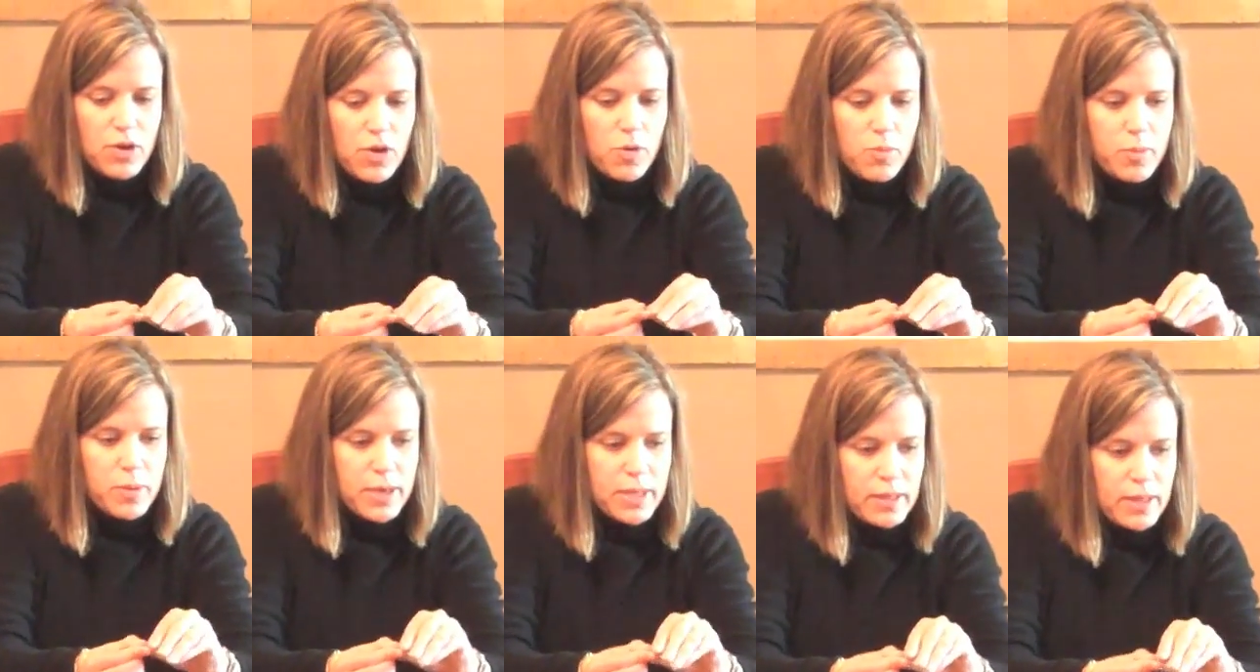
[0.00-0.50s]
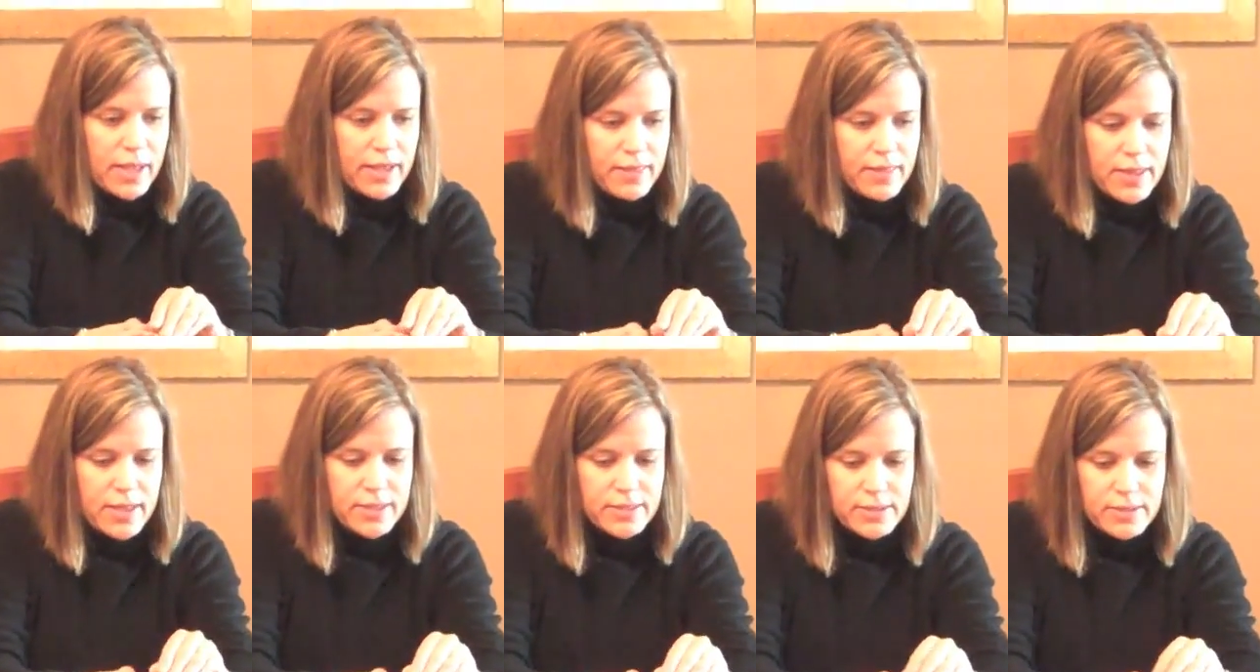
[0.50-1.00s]
open it like
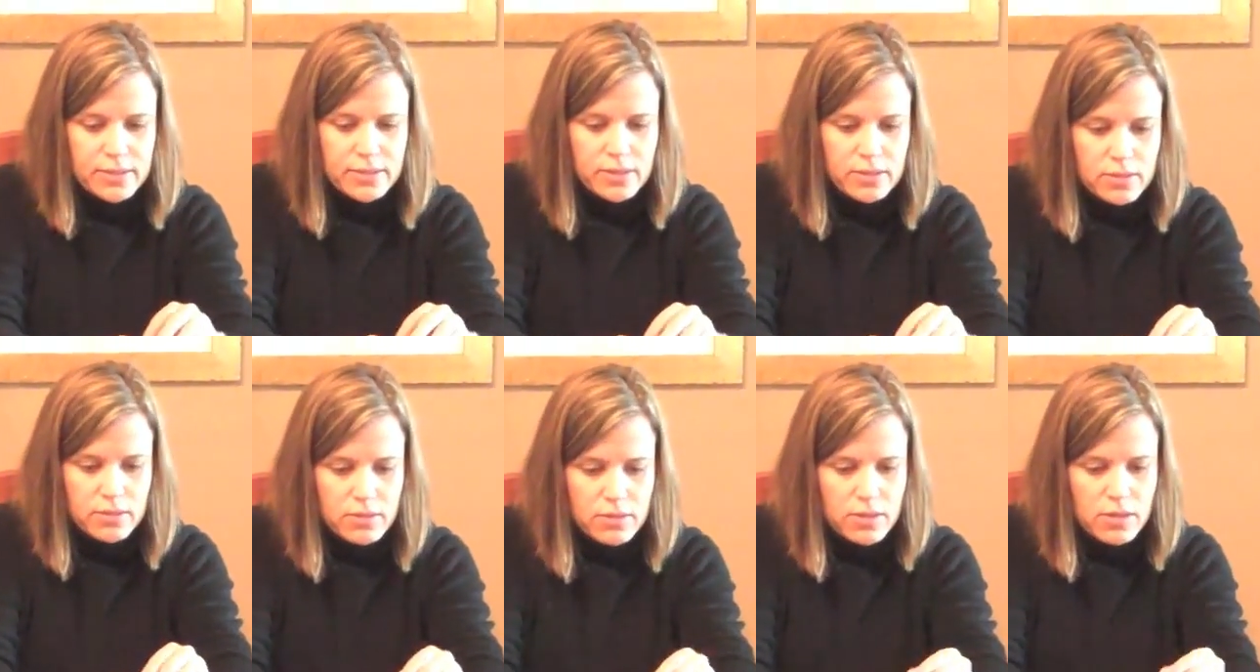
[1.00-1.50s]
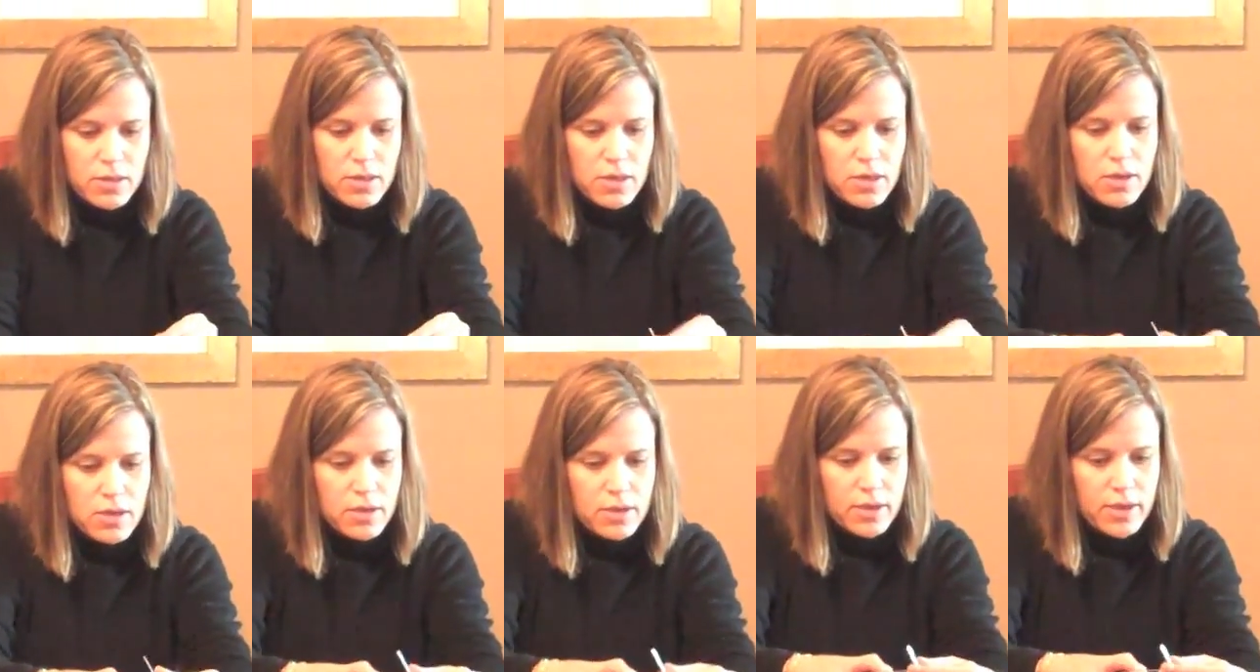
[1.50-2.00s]
this.
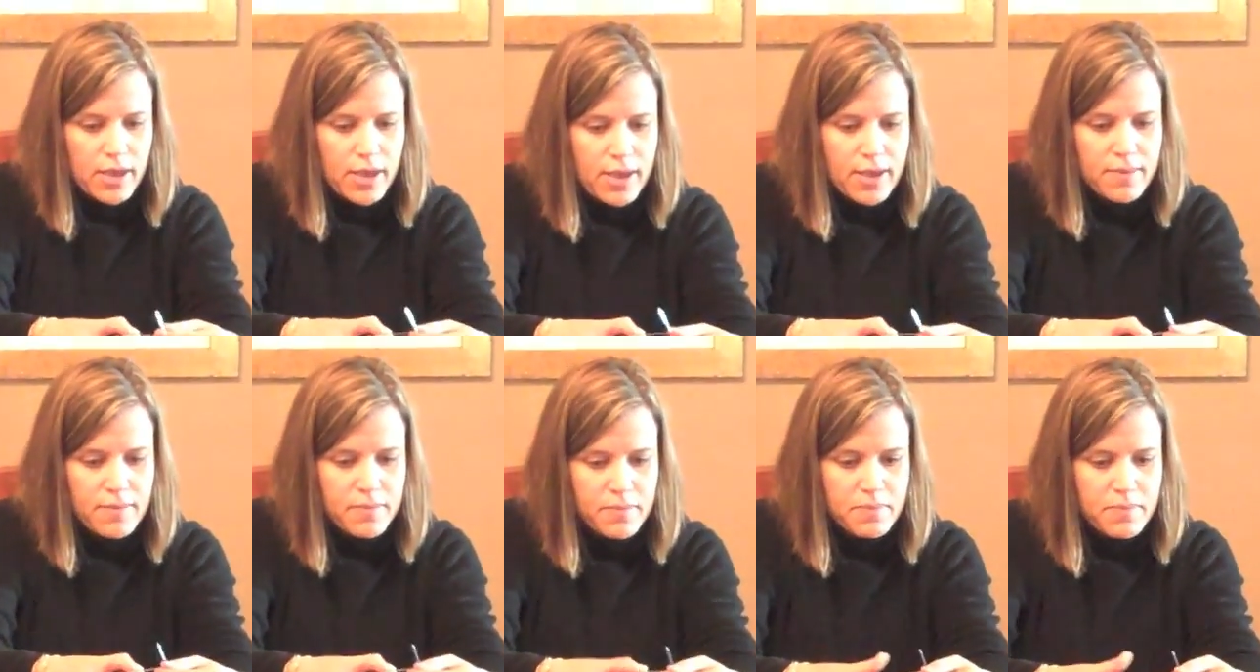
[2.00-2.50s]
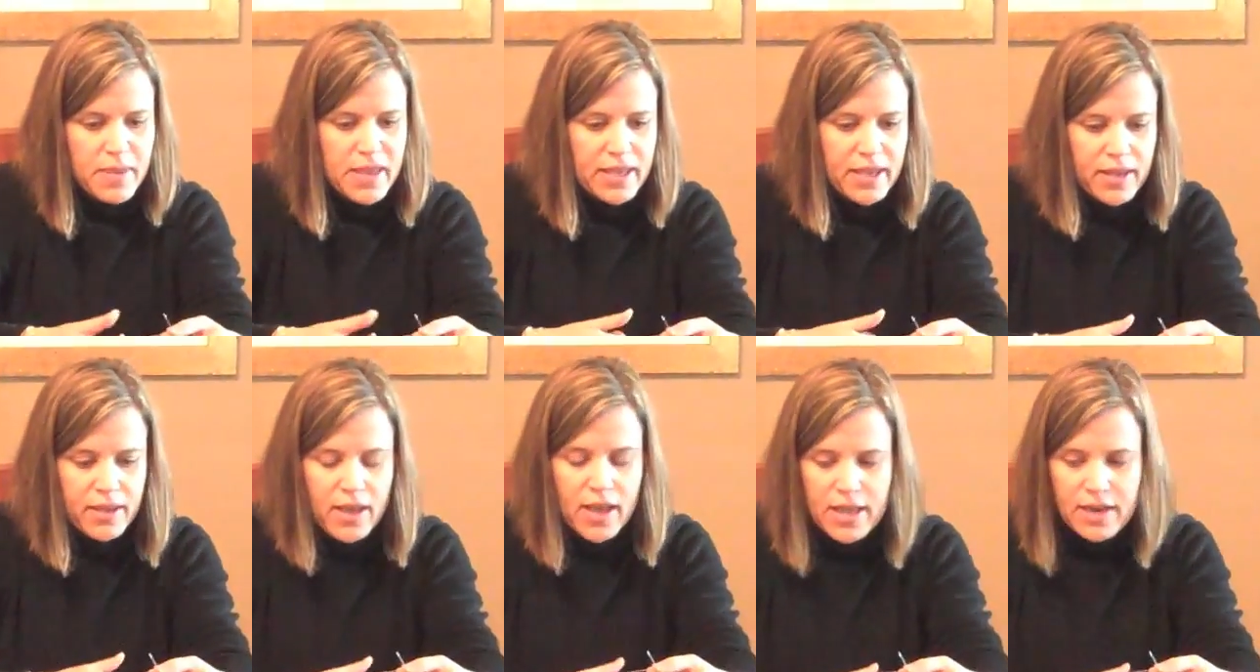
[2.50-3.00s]
Okay, make
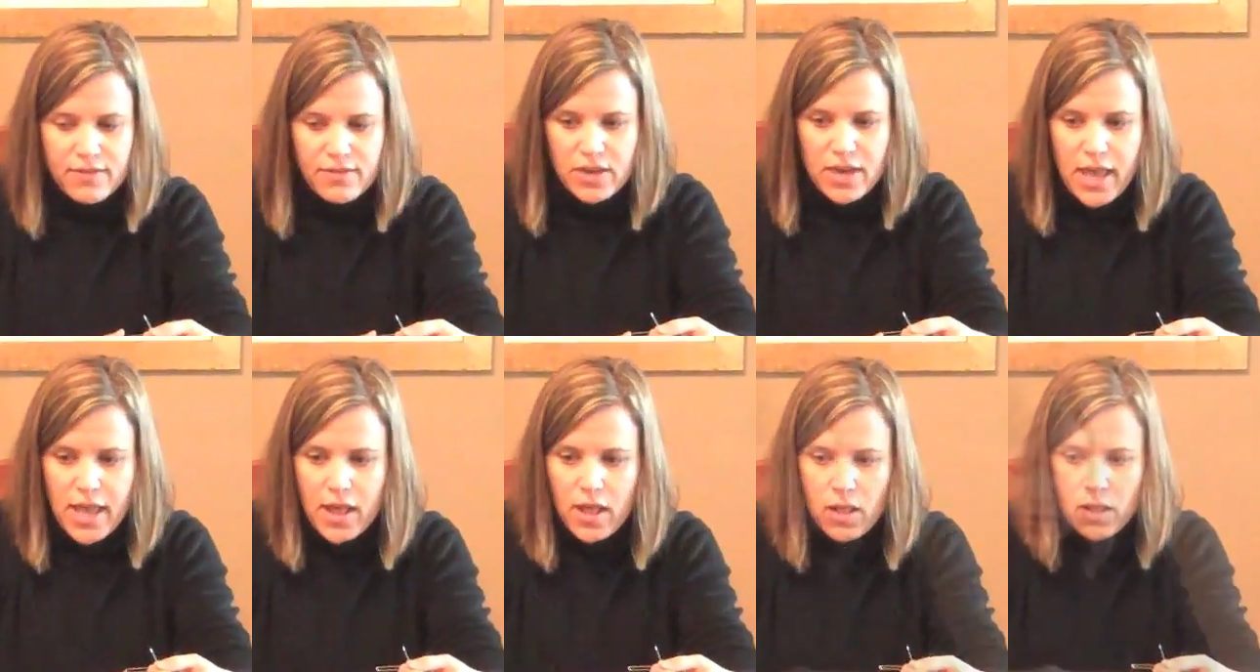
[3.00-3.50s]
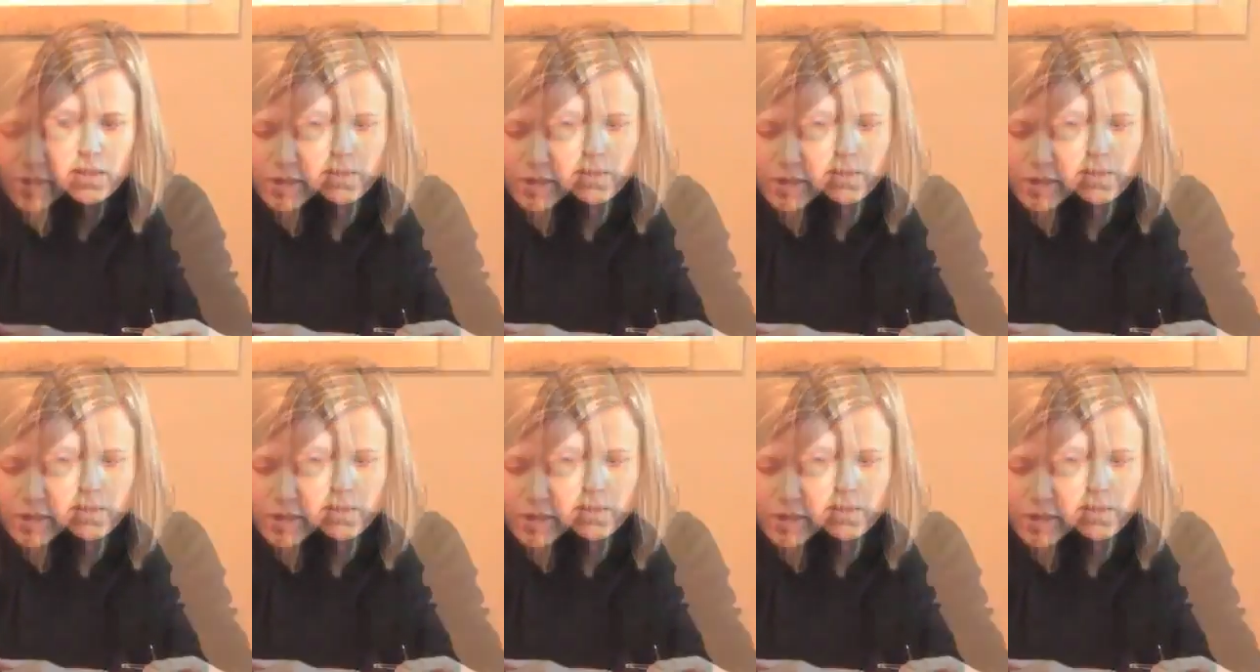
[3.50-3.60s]
it kind of an L. I'm